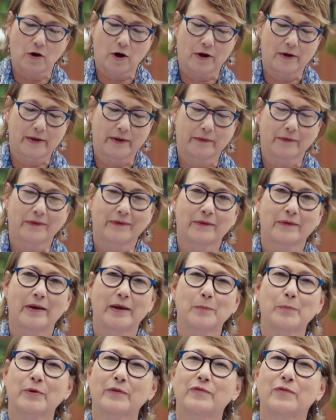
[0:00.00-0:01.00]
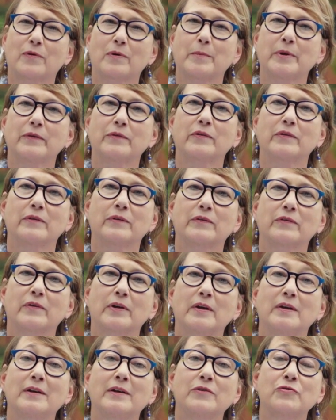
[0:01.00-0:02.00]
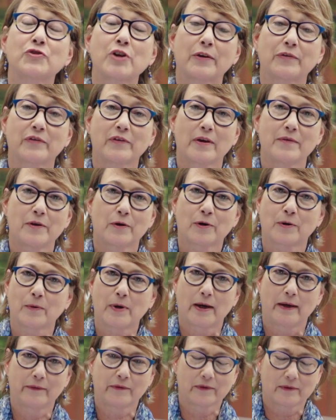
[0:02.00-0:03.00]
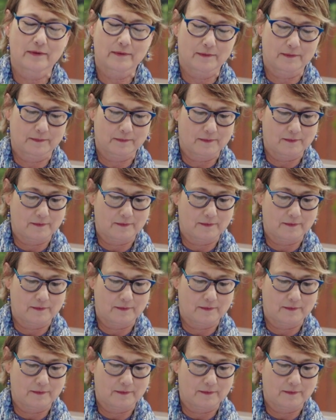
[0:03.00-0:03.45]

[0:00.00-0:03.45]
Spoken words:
artists and performances just on the horizon.